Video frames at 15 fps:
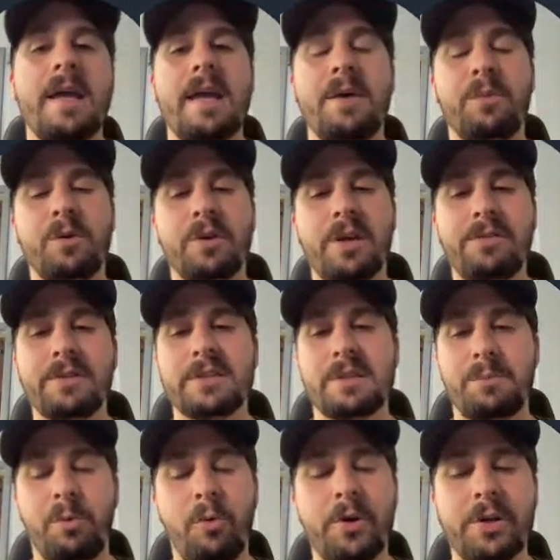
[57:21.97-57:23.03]
it will give us
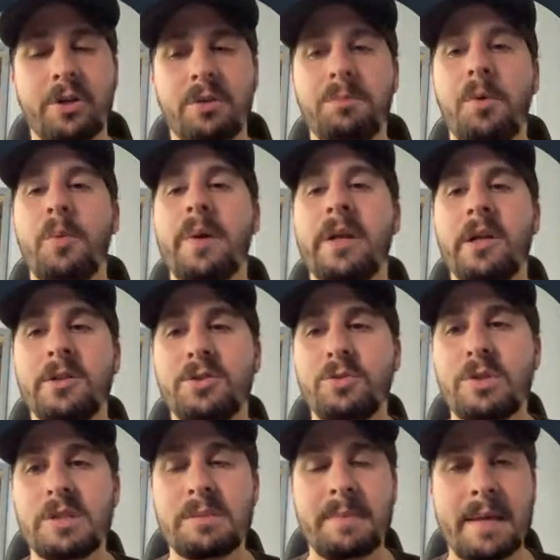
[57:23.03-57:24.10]
the pointer, but we can also
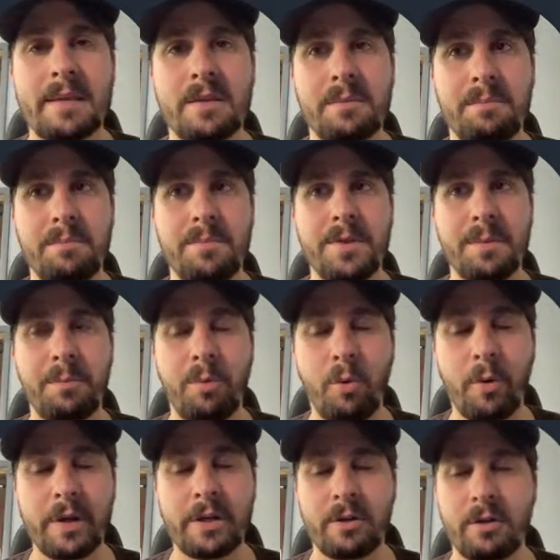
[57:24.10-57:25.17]
just make the
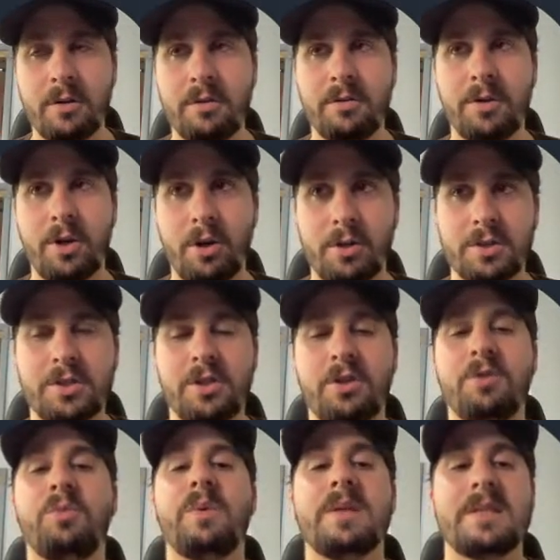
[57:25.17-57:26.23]
pointer
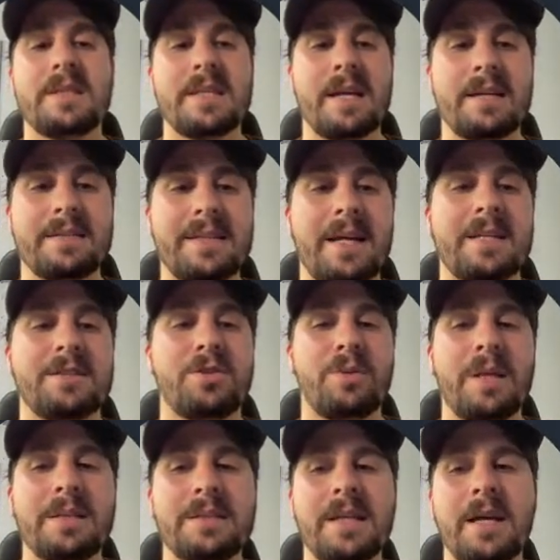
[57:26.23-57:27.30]
cursor with CSS. So
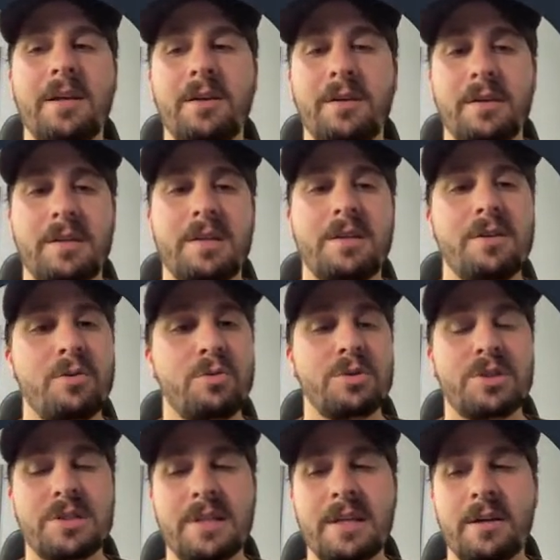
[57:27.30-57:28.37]
that's not a
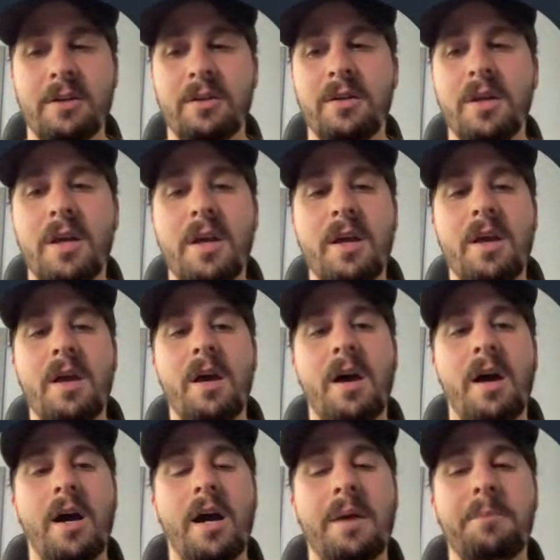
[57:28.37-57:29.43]
huge deal.
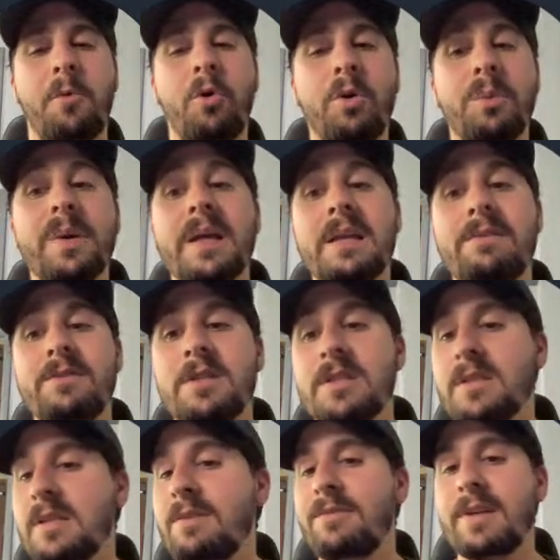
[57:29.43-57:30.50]
Or we can even
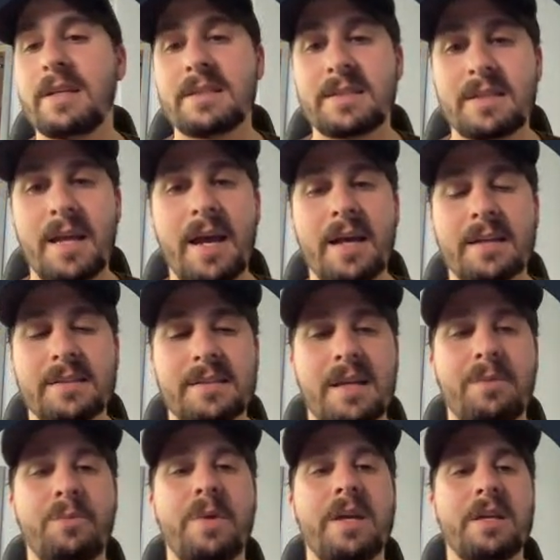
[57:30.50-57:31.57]
just leave it as text,
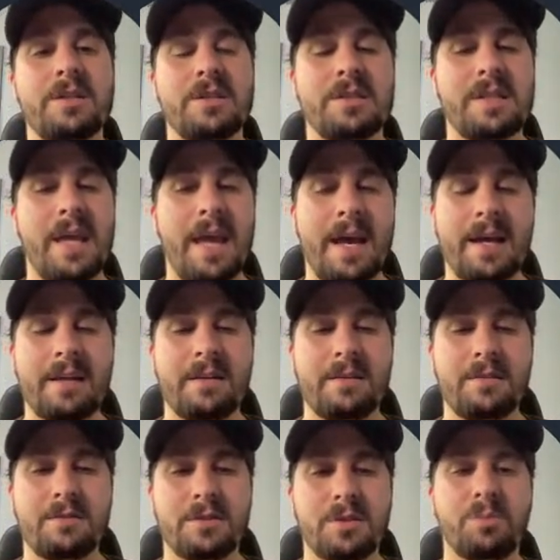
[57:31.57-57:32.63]
and we can just add
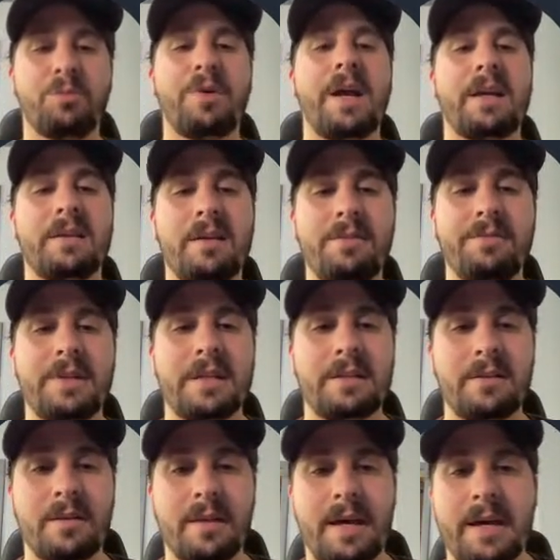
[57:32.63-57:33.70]
some reactivity
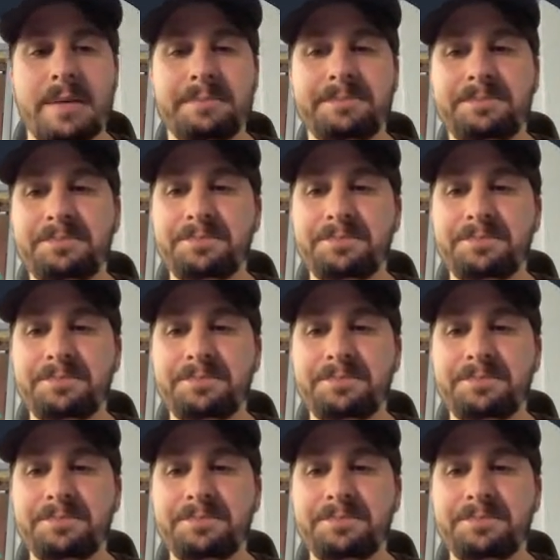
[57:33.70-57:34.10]
to that.